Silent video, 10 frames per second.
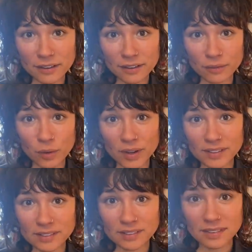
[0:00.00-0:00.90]

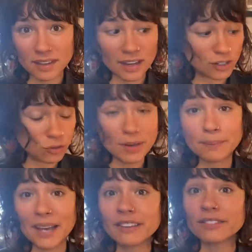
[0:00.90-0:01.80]
was a dream
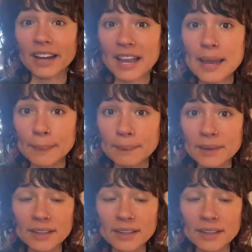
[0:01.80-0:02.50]
pen for him